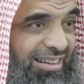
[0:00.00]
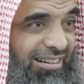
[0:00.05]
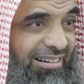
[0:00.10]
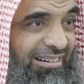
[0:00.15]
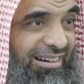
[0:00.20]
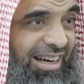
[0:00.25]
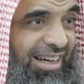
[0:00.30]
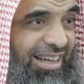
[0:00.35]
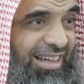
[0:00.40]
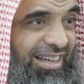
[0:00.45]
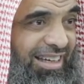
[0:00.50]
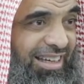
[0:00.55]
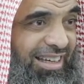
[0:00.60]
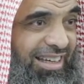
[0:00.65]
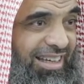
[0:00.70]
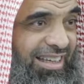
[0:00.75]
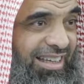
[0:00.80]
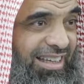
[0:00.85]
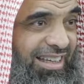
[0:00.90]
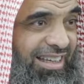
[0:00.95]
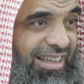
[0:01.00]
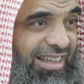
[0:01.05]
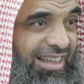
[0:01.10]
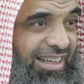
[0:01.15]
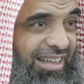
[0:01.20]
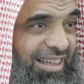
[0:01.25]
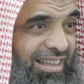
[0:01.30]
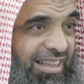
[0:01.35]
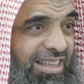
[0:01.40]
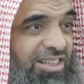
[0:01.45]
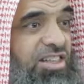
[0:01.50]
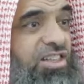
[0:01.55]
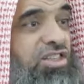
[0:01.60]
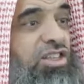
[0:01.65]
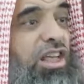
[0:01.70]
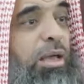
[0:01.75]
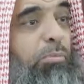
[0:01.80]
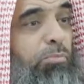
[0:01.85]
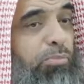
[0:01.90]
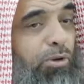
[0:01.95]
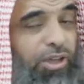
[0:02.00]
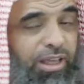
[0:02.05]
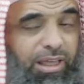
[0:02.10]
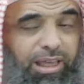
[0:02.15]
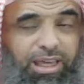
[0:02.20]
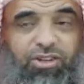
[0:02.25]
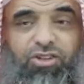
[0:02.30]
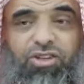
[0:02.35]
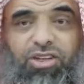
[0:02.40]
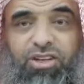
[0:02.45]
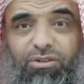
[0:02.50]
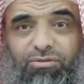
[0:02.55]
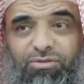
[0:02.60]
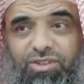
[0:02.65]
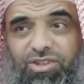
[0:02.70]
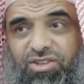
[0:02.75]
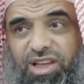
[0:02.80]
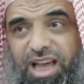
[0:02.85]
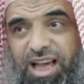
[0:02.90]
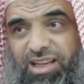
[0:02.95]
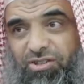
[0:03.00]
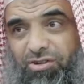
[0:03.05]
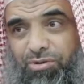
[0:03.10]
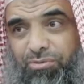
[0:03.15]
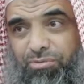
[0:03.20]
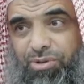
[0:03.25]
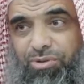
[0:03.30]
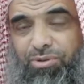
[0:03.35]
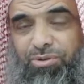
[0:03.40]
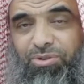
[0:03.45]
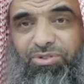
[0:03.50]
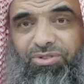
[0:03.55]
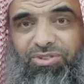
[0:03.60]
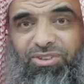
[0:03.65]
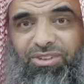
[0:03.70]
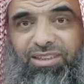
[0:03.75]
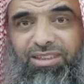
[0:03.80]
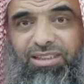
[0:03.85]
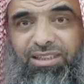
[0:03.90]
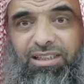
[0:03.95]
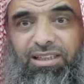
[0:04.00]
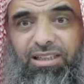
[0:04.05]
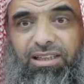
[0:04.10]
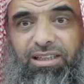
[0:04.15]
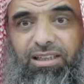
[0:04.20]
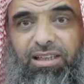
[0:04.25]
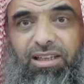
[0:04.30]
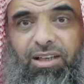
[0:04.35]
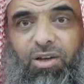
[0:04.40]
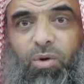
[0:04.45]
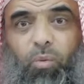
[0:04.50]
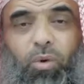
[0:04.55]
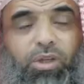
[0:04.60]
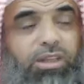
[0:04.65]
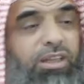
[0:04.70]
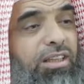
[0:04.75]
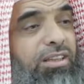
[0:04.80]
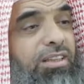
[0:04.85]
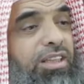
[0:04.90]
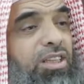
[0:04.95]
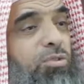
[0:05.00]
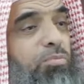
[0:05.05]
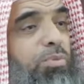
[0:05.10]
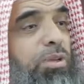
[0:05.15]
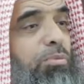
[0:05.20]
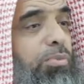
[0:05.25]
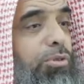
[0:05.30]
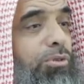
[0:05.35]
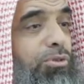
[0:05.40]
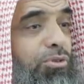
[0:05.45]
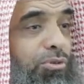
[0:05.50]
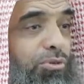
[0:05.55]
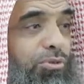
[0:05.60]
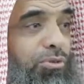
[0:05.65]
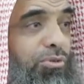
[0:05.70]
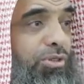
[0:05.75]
Right? This is the implication of this attribute. What did these people do,